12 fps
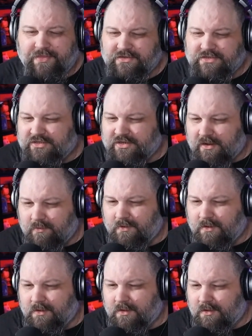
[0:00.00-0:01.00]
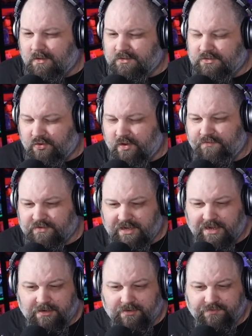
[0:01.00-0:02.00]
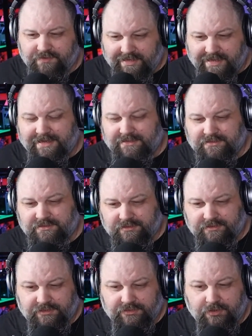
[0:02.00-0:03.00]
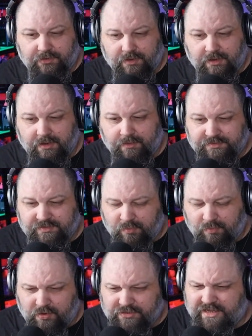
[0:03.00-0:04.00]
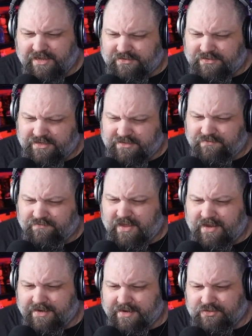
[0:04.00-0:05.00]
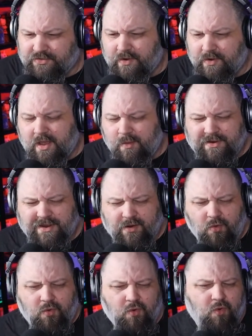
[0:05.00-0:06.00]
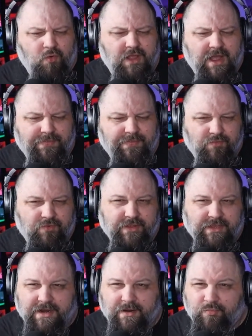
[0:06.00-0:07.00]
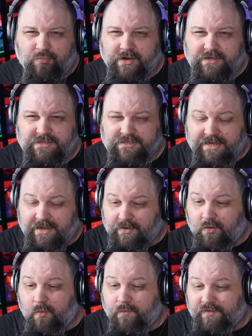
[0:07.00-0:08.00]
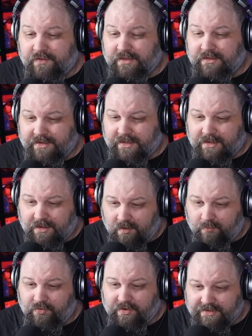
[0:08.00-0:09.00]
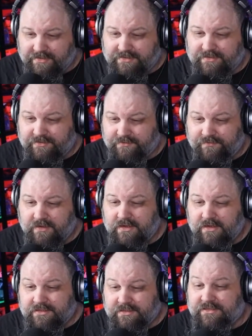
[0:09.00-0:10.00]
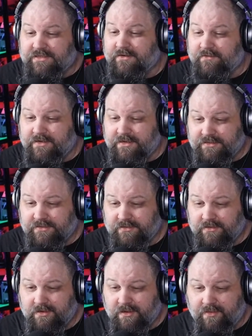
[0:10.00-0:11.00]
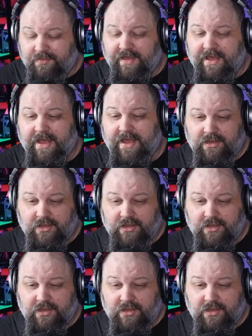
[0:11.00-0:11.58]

There's some toy photography, yes, smaller scales, things of that nature, but not a whole lot that really kind of breaks it down, hopefully in like a comprehensive series that,